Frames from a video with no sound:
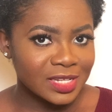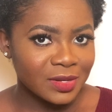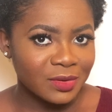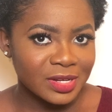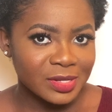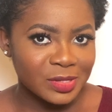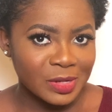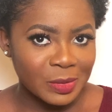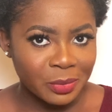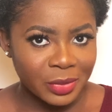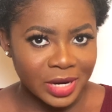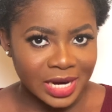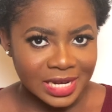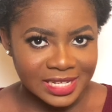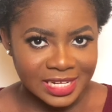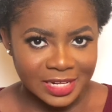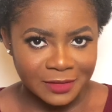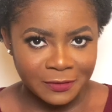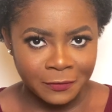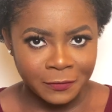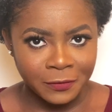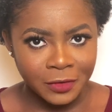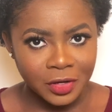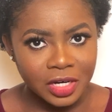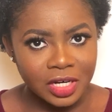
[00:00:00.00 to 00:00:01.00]
they were surprised
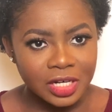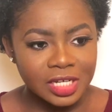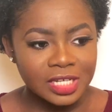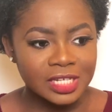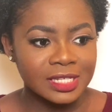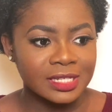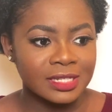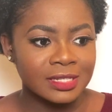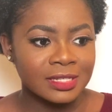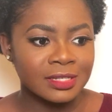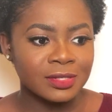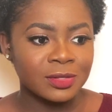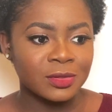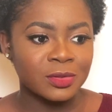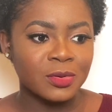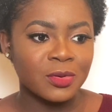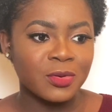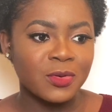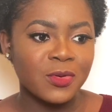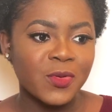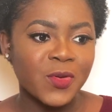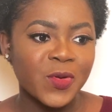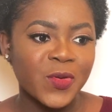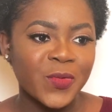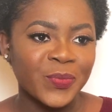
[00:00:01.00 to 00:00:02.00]
at first,
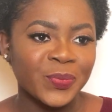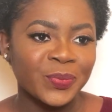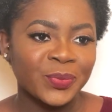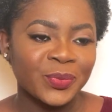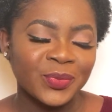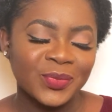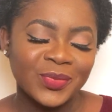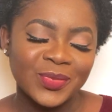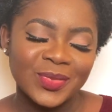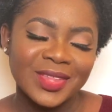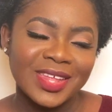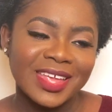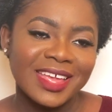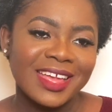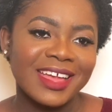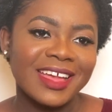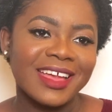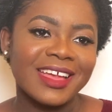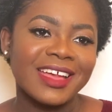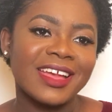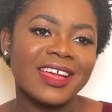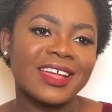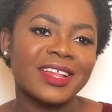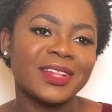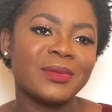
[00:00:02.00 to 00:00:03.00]
so,
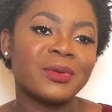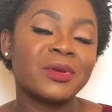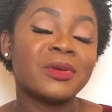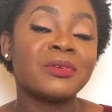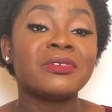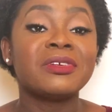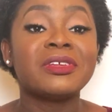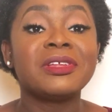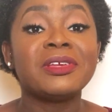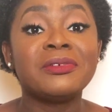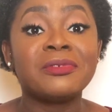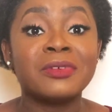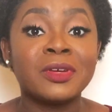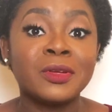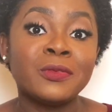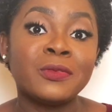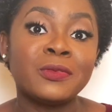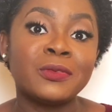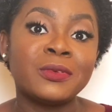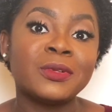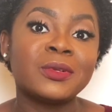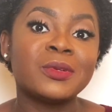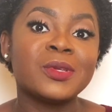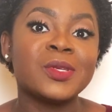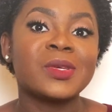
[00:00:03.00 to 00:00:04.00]
and they were really
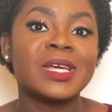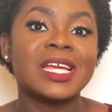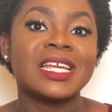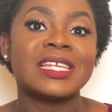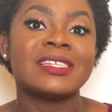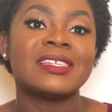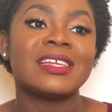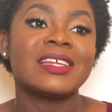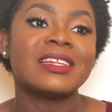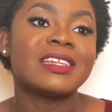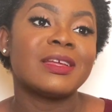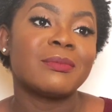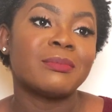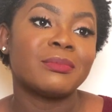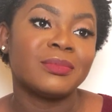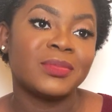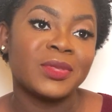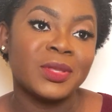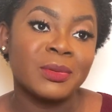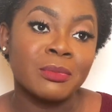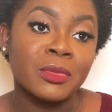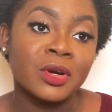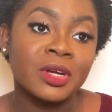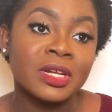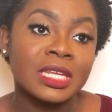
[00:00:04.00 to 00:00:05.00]
grateful. So I sent them
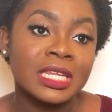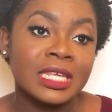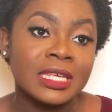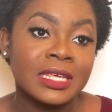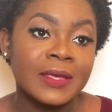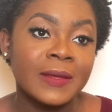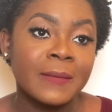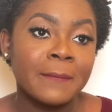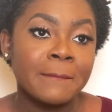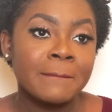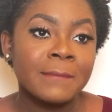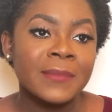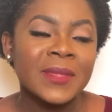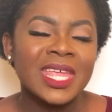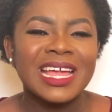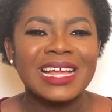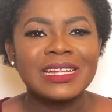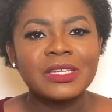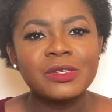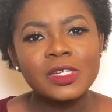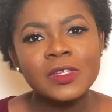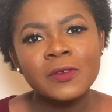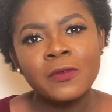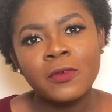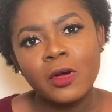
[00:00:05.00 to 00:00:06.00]
the money. I
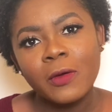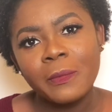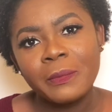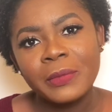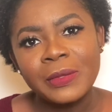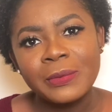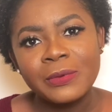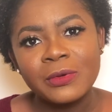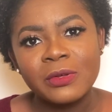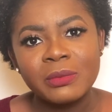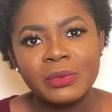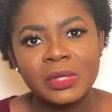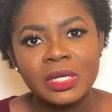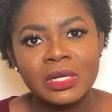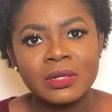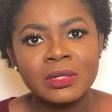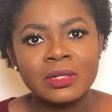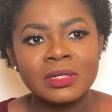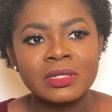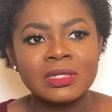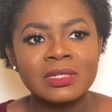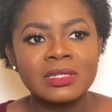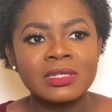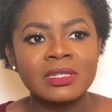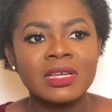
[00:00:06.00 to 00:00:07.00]
chose 4 people
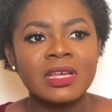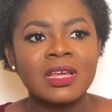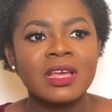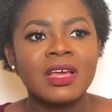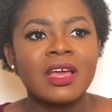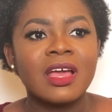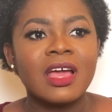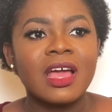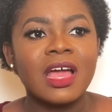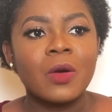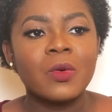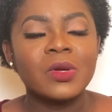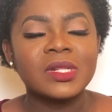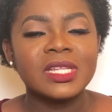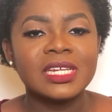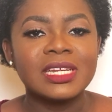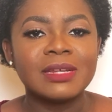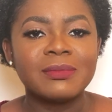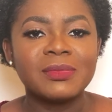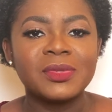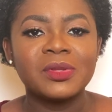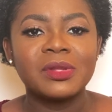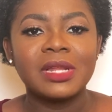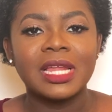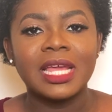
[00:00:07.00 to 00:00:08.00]
because I wanted
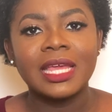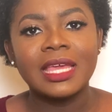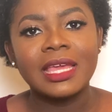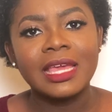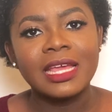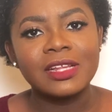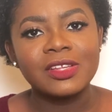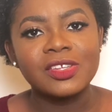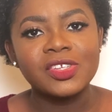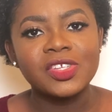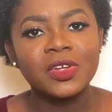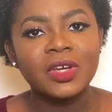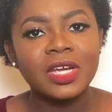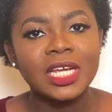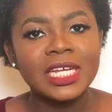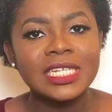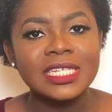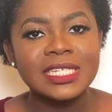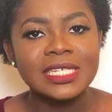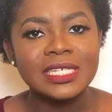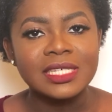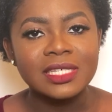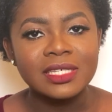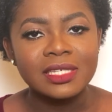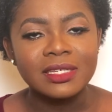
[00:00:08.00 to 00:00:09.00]
them to like enjoy
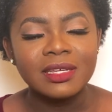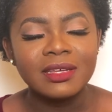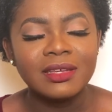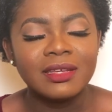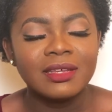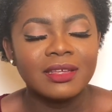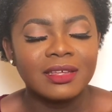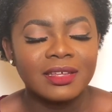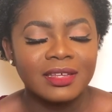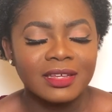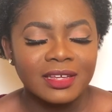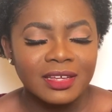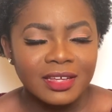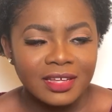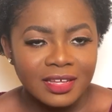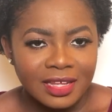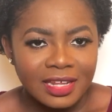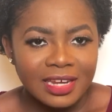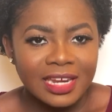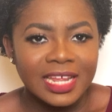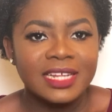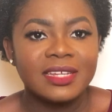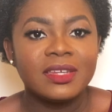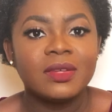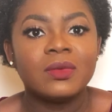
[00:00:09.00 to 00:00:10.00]
the
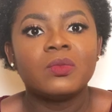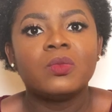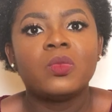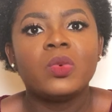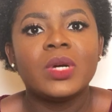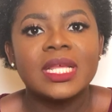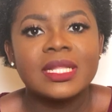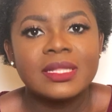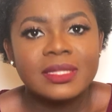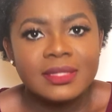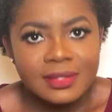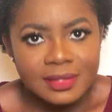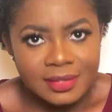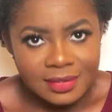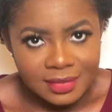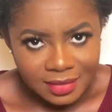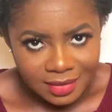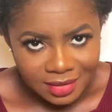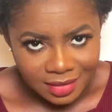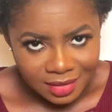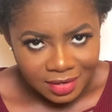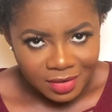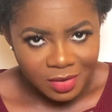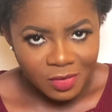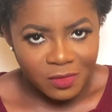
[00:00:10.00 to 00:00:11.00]
weight
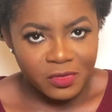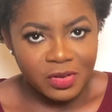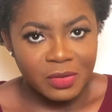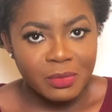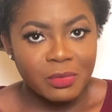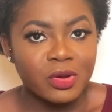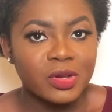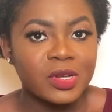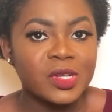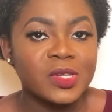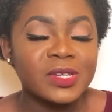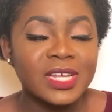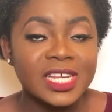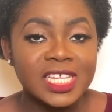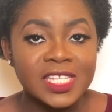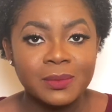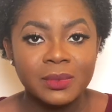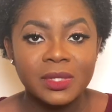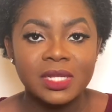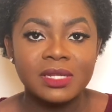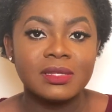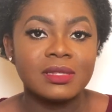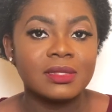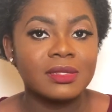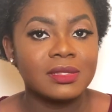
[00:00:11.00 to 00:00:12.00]
of the money. So I
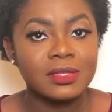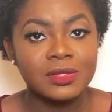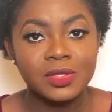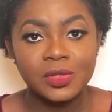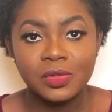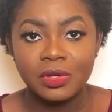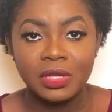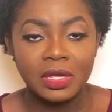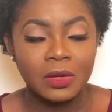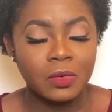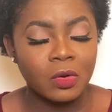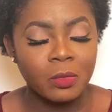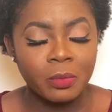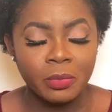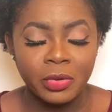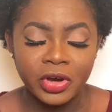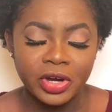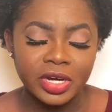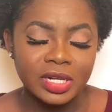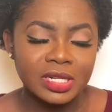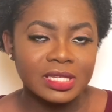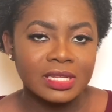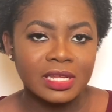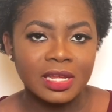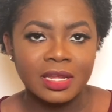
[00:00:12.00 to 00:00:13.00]
split it into equal
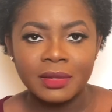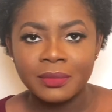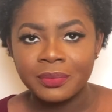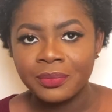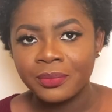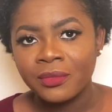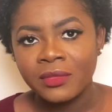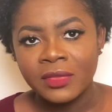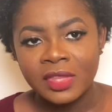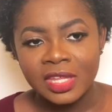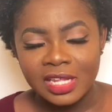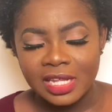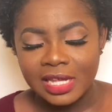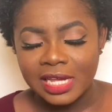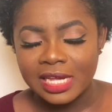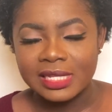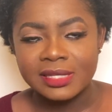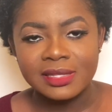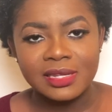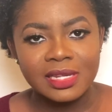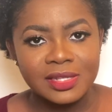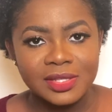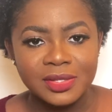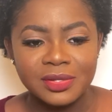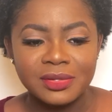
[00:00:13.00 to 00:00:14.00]
parts and I
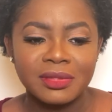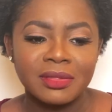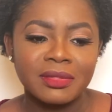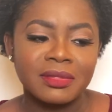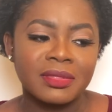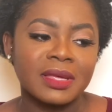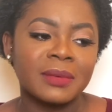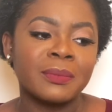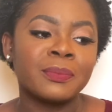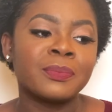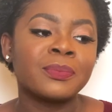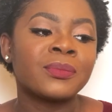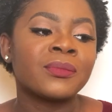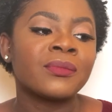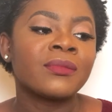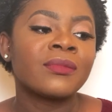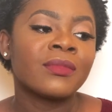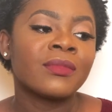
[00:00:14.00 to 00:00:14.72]
sent it to them.